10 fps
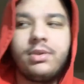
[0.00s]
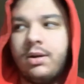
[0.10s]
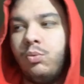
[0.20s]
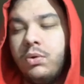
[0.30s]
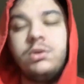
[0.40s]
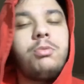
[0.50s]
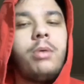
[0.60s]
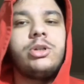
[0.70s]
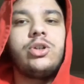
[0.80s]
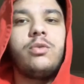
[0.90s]

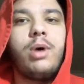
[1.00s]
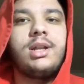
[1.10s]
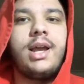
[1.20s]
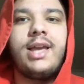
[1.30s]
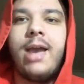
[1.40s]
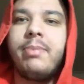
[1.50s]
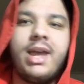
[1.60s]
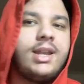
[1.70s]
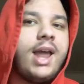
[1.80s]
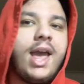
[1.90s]
But
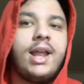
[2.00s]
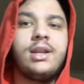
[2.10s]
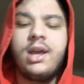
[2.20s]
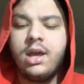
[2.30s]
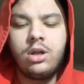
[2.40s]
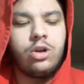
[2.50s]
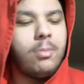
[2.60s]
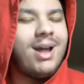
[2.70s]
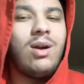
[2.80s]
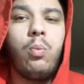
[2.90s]
in the end, no
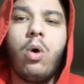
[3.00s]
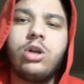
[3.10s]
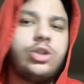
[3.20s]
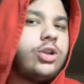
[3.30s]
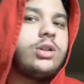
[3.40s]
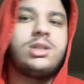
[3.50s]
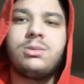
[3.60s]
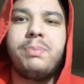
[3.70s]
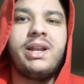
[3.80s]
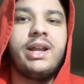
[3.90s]
matter what you can
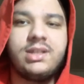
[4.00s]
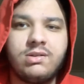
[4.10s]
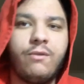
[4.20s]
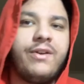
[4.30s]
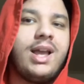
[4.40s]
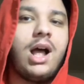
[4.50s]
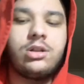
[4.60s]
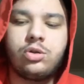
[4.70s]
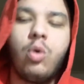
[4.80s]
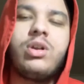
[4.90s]
spin it, Sevilla
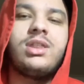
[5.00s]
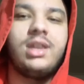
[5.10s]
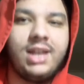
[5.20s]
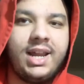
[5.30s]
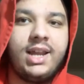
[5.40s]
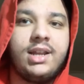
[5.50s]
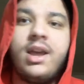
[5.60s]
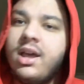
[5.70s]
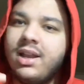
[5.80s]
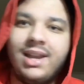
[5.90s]
took the lead
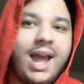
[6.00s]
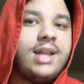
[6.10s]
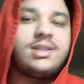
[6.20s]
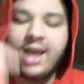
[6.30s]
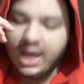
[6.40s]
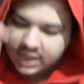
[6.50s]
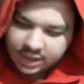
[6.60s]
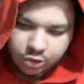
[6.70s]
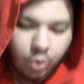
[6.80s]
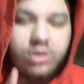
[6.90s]
late, and they
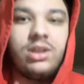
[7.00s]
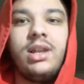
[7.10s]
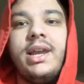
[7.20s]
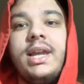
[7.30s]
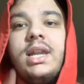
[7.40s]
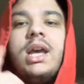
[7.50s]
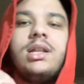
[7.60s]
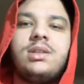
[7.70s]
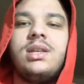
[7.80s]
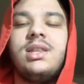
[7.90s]
took the lead
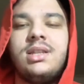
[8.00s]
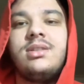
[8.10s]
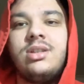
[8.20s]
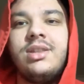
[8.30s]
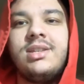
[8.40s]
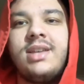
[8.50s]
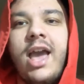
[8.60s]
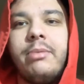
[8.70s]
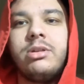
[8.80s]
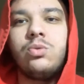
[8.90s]
to this
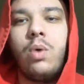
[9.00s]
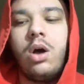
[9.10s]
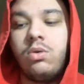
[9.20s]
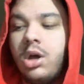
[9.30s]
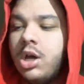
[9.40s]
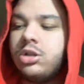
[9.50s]
game as well.